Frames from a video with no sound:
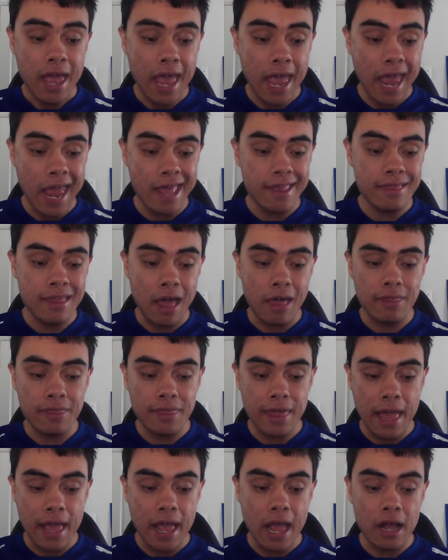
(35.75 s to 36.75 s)
and
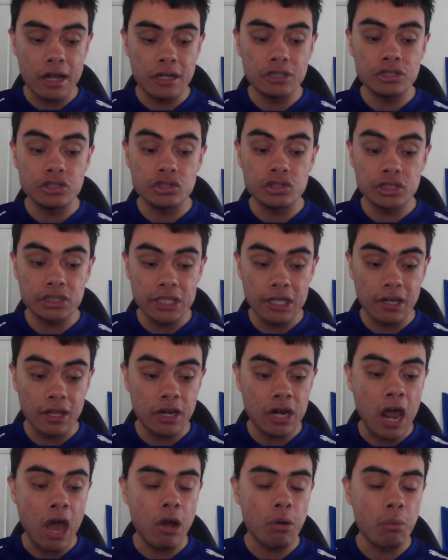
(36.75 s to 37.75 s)
the New
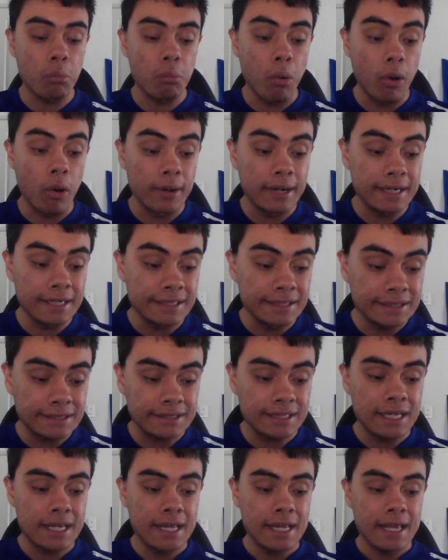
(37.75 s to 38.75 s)
Zealand
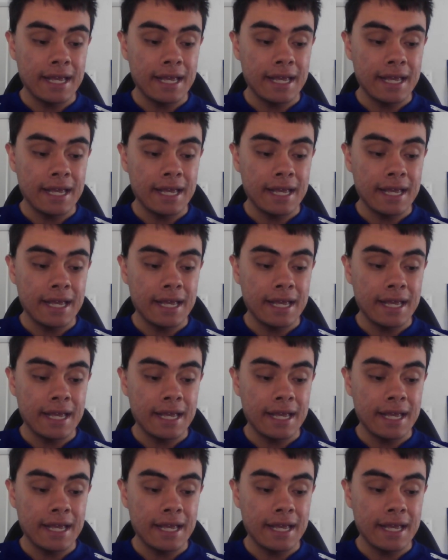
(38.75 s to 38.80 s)
Warriors.